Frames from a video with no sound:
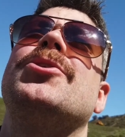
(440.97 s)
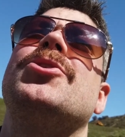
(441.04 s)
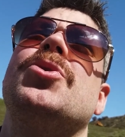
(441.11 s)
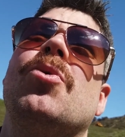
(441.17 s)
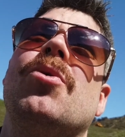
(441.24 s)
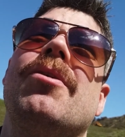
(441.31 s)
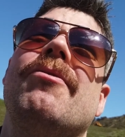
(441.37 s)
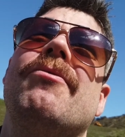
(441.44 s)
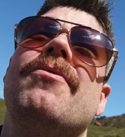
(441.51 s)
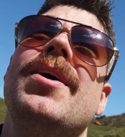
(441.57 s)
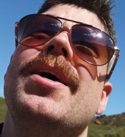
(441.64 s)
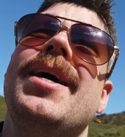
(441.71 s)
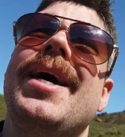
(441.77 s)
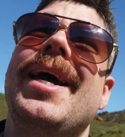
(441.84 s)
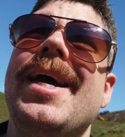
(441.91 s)
were sort of
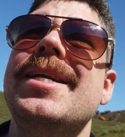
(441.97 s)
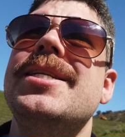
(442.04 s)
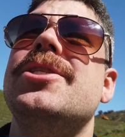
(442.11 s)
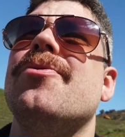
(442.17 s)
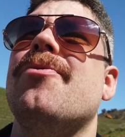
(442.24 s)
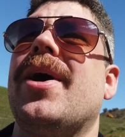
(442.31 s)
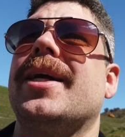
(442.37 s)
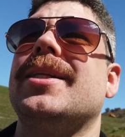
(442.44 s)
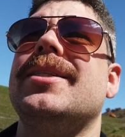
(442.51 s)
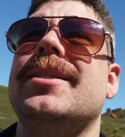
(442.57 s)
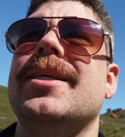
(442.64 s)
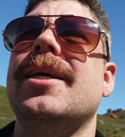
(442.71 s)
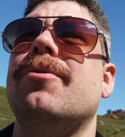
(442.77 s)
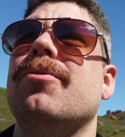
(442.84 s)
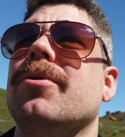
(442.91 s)
indirect
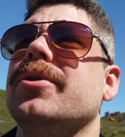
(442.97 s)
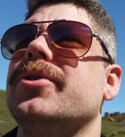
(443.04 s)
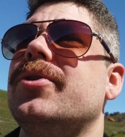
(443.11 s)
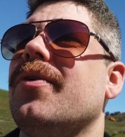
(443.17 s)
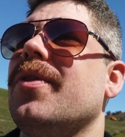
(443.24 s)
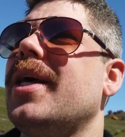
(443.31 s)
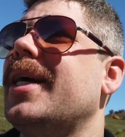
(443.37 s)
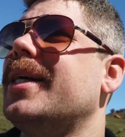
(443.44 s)
sequels to